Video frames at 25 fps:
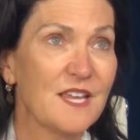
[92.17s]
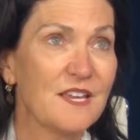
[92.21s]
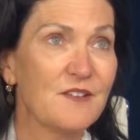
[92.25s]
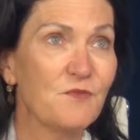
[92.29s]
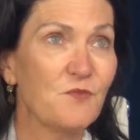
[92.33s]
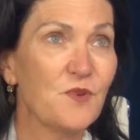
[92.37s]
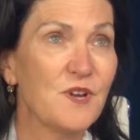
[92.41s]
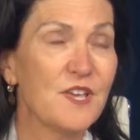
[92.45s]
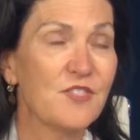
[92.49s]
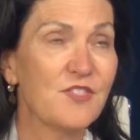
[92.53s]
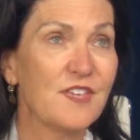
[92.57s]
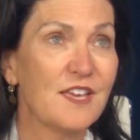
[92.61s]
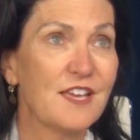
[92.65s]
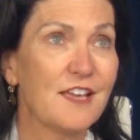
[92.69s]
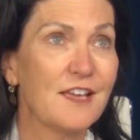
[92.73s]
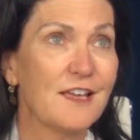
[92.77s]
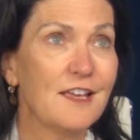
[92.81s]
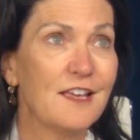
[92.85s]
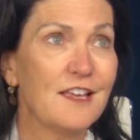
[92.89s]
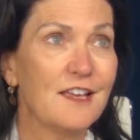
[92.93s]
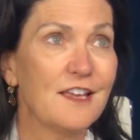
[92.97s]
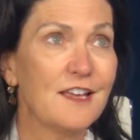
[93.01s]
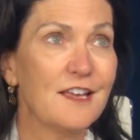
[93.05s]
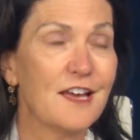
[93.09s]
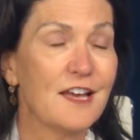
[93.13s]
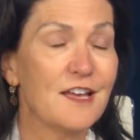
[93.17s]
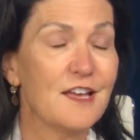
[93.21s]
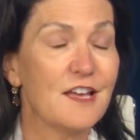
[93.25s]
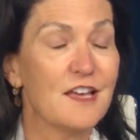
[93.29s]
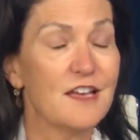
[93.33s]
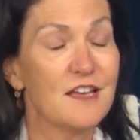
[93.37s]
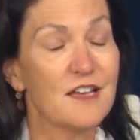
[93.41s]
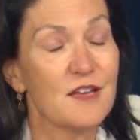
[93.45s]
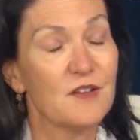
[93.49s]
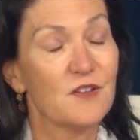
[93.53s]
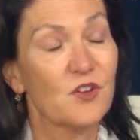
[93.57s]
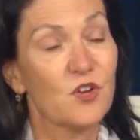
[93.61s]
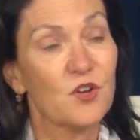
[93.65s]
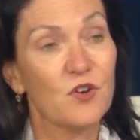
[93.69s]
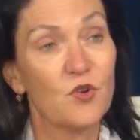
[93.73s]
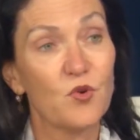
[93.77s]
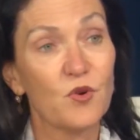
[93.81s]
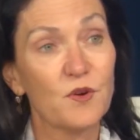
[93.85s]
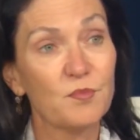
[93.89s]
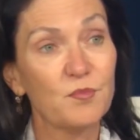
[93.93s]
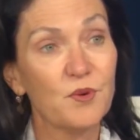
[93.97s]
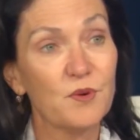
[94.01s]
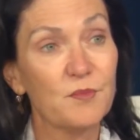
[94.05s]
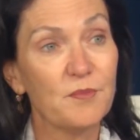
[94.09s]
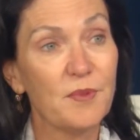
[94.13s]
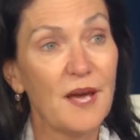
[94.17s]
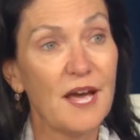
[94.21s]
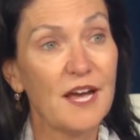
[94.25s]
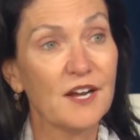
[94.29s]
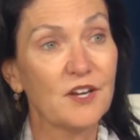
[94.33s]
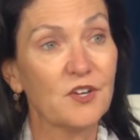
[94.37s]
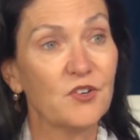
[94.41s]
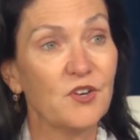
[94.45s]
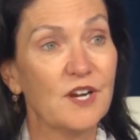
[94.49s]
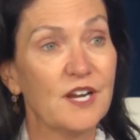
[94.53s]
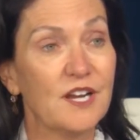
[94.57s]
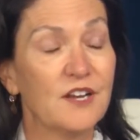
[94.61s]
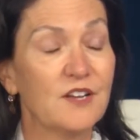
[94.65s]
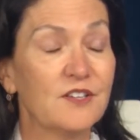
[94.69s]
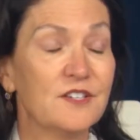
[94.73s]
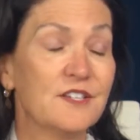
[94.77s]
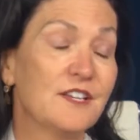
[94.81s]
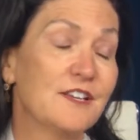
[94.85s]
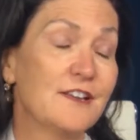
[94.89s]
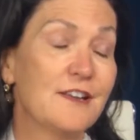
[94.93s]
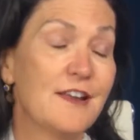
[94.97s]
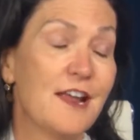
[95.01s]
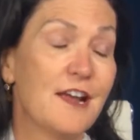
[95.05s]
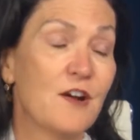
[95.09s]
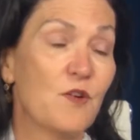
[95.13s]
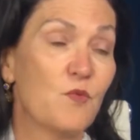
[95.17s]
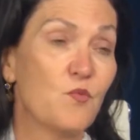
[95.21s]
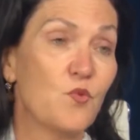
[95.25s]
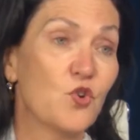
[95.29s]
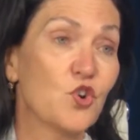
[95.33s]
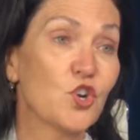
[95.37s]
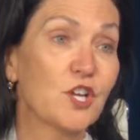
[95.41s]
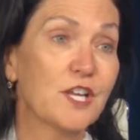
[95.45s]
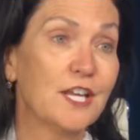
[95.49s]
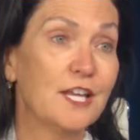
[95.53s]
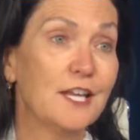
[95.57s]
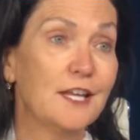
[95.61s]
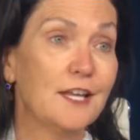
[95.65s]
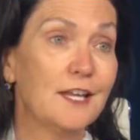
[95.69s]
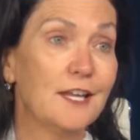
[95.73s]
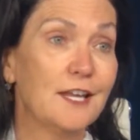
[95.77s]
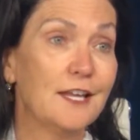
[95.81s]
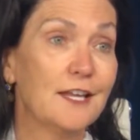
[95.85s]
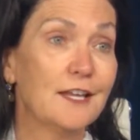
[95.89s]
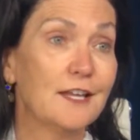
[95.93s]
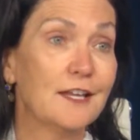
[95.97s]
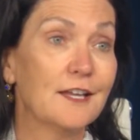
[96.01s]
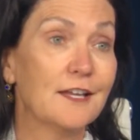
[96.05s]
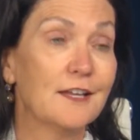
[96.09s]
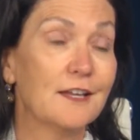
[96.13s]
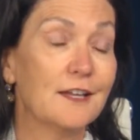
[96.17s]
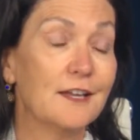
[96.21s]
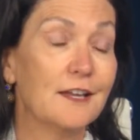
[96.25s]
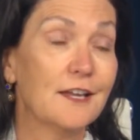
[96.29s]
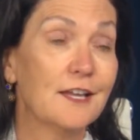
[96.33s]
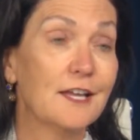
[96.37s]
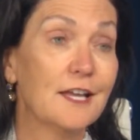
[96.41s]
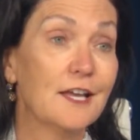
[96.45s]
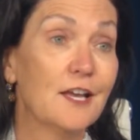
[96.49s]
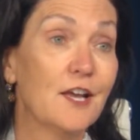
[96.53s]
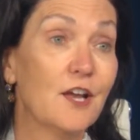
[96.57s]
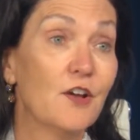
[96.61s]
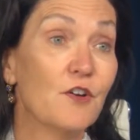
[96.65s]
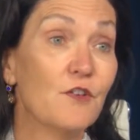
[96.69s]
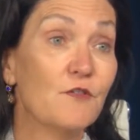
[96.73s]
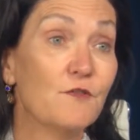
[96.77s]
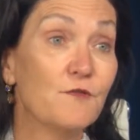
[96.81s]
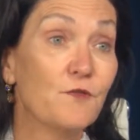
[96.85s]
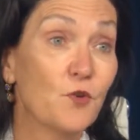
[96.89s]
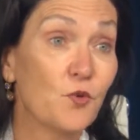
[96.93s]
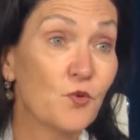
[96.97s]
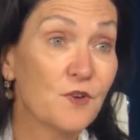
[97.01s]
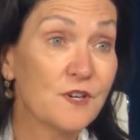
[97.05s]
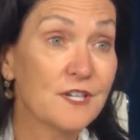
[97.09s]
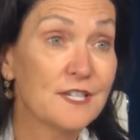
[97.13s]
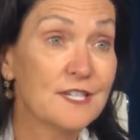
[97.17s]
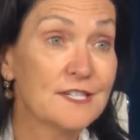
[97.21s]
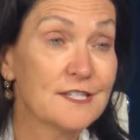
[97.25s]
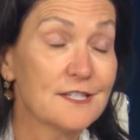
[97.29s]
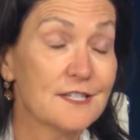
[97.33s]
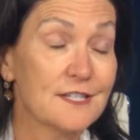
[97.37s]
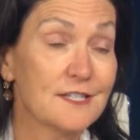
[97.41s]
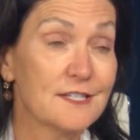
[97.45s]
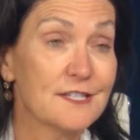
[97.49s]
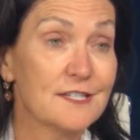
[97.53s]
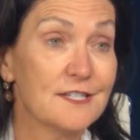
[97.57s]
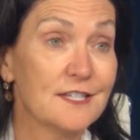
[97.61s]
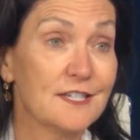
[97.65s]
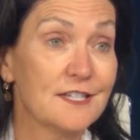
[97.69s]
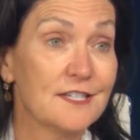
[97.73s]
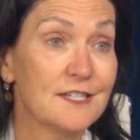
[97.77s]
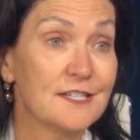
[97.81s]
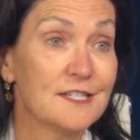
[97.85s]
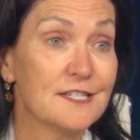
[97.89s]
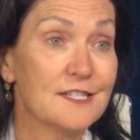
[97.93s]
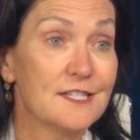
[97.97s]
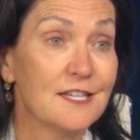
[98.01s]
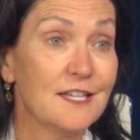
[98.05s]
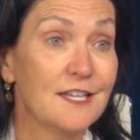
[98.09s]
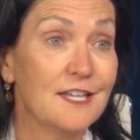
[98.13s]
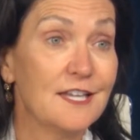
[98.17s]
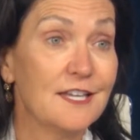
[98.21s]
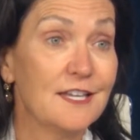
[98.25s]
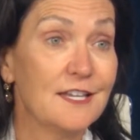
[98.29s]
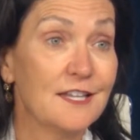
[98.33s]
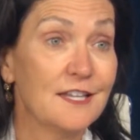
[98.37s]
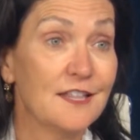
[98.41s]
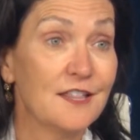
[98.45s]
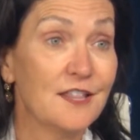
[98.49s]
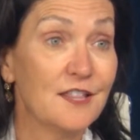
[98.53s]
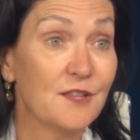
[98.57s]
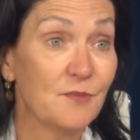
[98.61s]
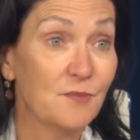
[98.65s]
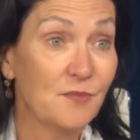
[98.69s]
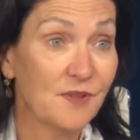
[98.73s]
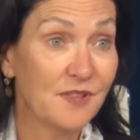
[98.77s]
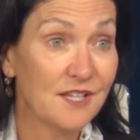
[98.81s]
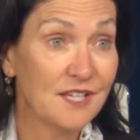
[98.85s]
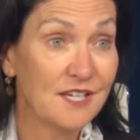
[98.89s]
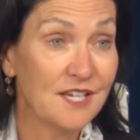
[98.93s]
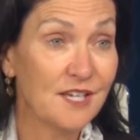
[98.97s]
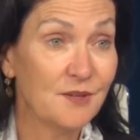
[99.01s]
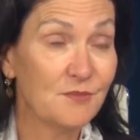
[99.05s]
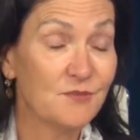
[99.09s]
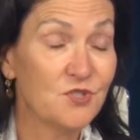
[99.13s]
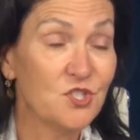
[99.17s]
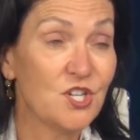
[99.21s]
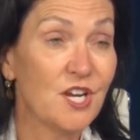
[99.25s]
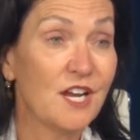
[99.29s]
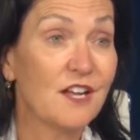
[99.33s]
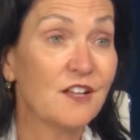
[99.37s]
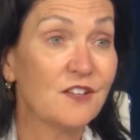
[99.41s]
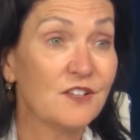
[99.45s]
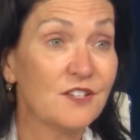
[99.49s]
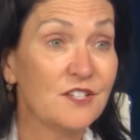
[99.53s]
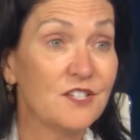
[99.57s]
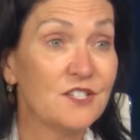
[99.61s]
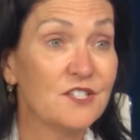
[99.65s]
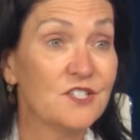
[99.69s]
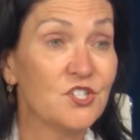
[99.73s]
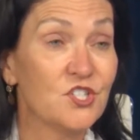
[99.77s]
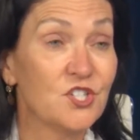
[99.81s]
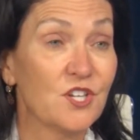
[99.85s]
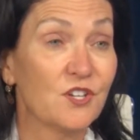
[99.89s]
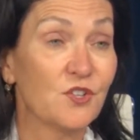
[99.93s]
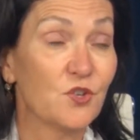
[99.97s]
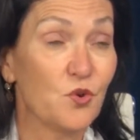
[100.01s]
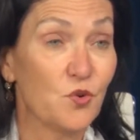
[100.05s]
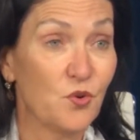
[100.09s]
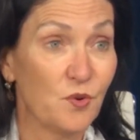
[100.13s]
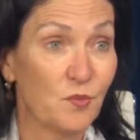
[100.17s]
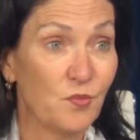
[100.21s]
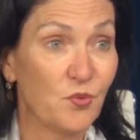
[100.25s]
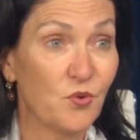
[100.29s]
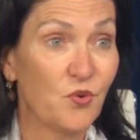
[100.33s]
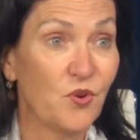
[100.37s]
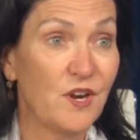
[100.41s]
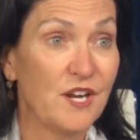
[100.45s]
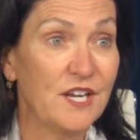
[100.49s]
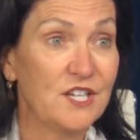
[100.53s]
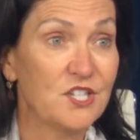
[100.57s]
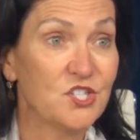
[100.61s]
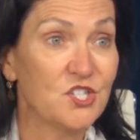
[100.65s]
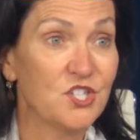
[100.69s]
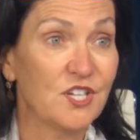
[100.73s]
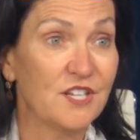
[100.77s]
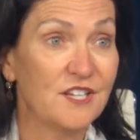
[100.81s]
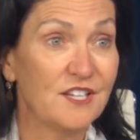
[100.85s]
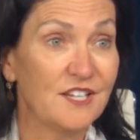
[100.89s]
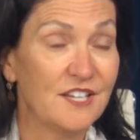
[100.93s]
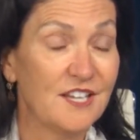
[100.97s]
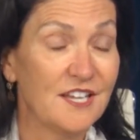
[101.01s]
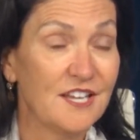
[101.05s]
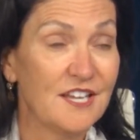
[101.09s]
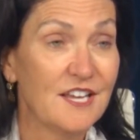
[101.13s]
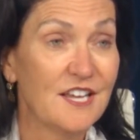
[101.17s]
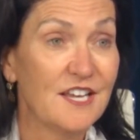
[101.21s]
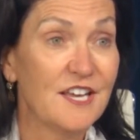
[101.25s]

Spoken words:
with a corporate background, and now working in foreign assistance in the Millennium Challenge Corporation